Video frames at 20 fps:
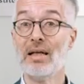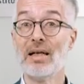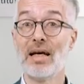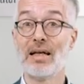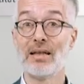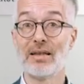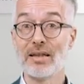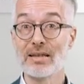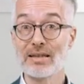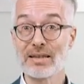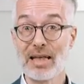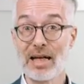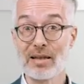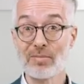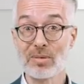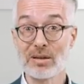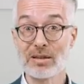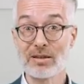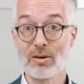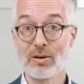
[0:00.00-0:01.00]
And this
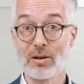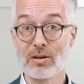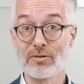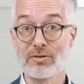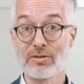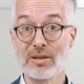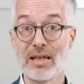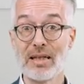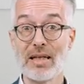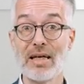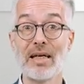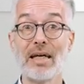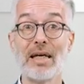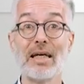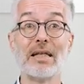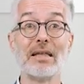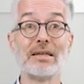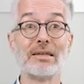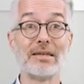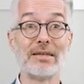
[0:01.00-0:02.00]
can be solved
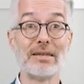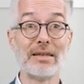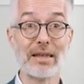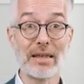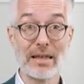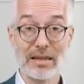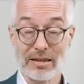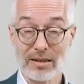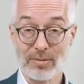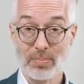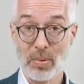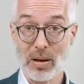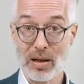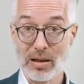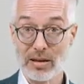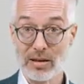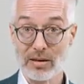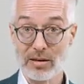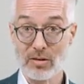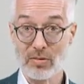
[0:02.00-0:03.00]
in a single
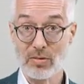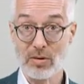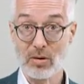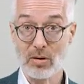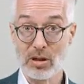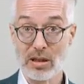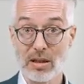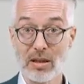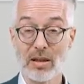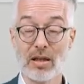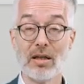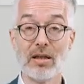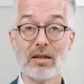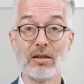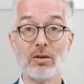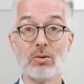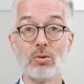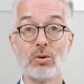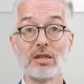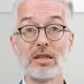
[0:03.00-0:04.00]
SPARQL query
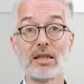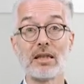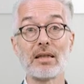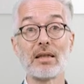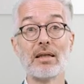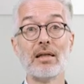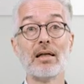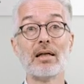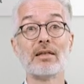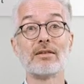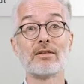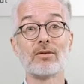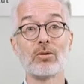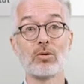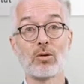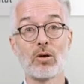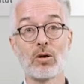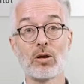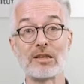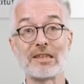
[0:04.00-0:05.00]
using a
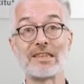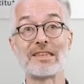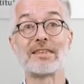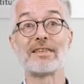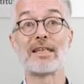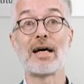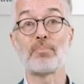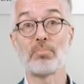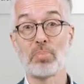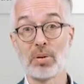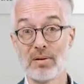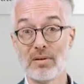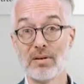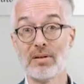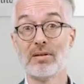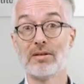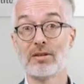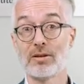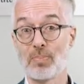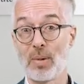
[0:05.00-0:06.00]
so-called
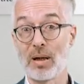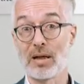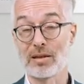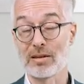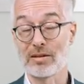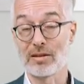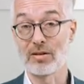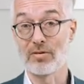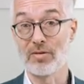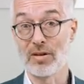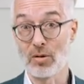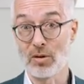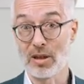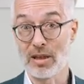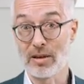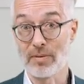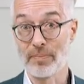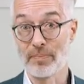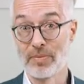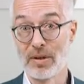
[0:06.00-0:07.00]
sub-SPARQL
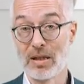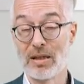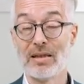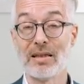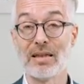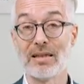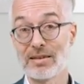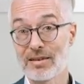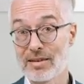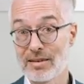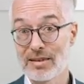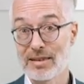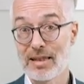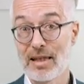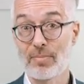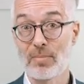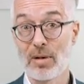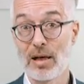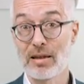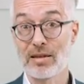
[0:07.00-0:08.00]
query. It's the
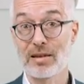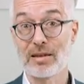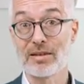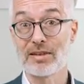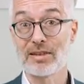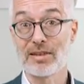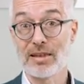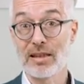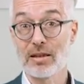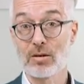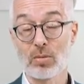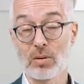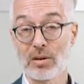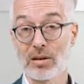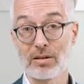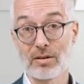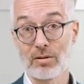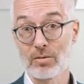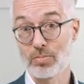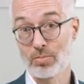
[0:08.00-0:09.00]
same like in S Q
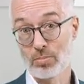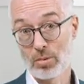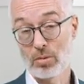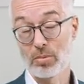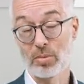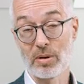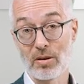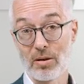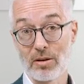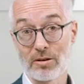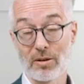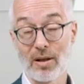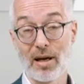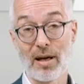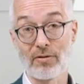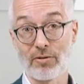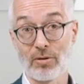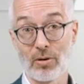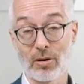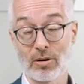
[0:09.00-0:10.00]
L. You probably also
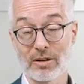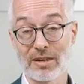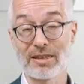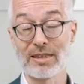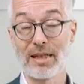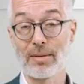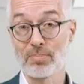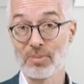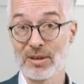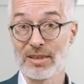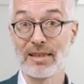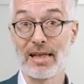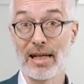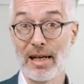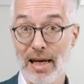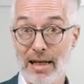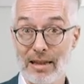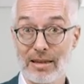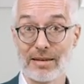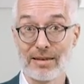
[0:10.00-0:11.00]
have heard
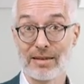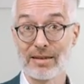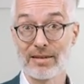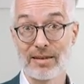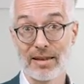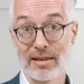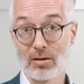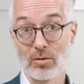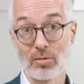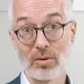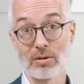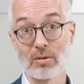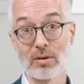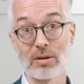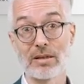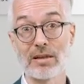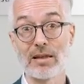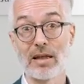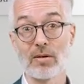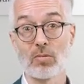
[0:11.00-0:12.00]
subselects there when you
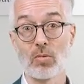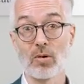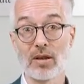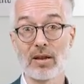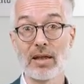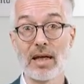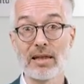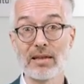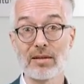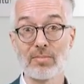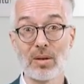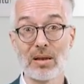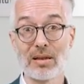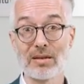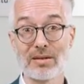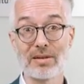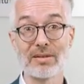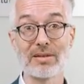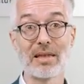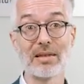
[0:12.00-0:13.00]
are dealing with
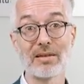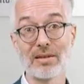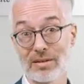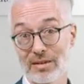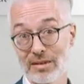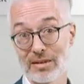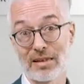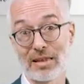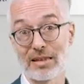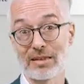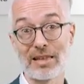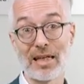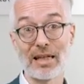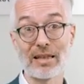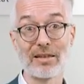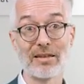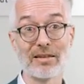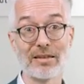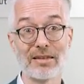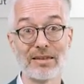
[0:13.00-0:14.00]
databases, and this is
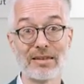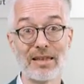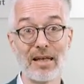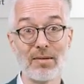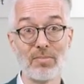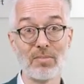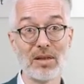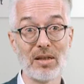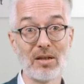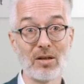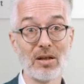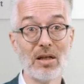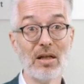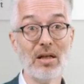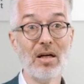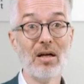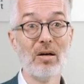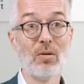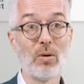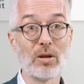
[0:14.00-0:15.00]
exactly the same here,
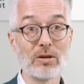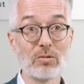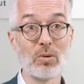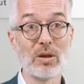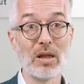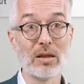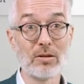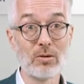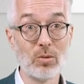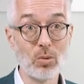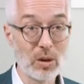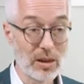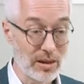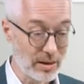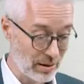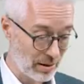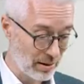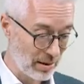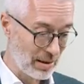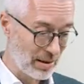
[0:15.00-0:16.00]
what we are
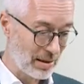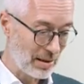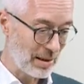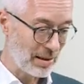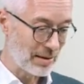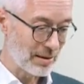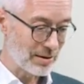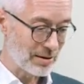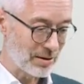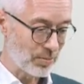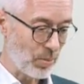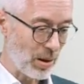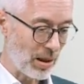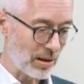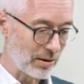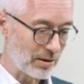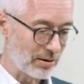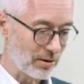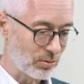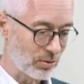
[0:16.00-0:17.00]
doing in the
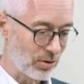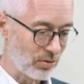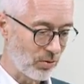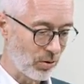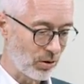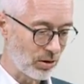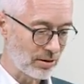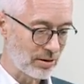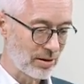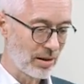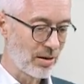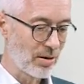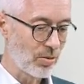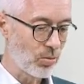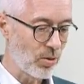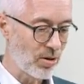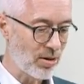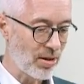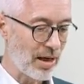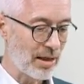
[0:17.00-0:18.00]
SPARQL universe
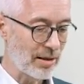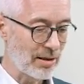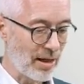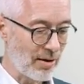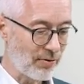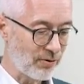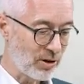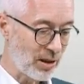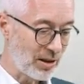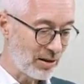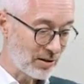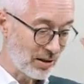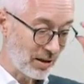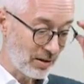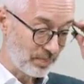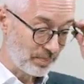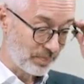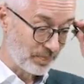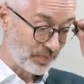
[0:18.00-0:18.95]
with R D F data.